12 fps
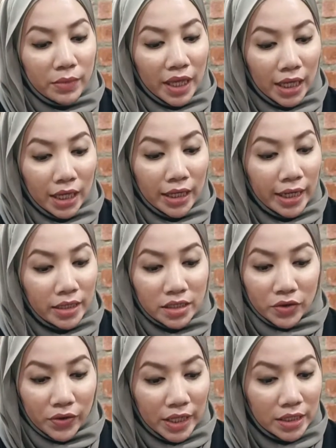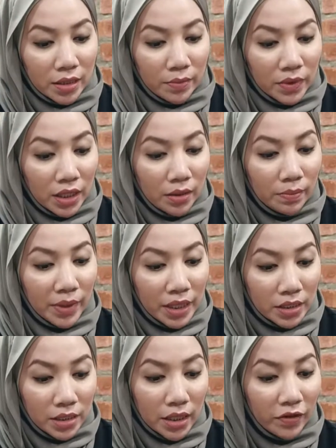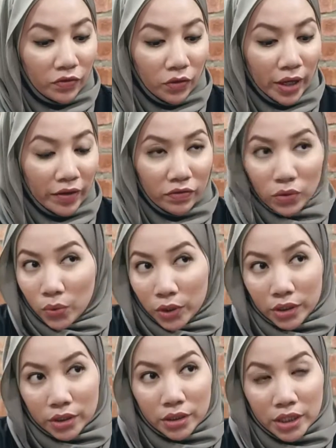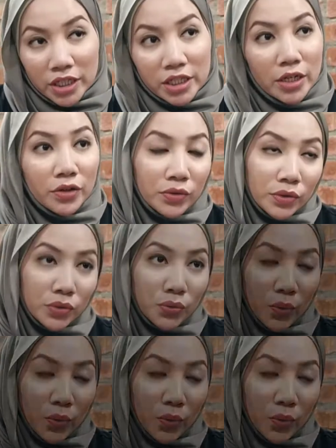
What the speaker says: hey, let's create something basic for everyone in general to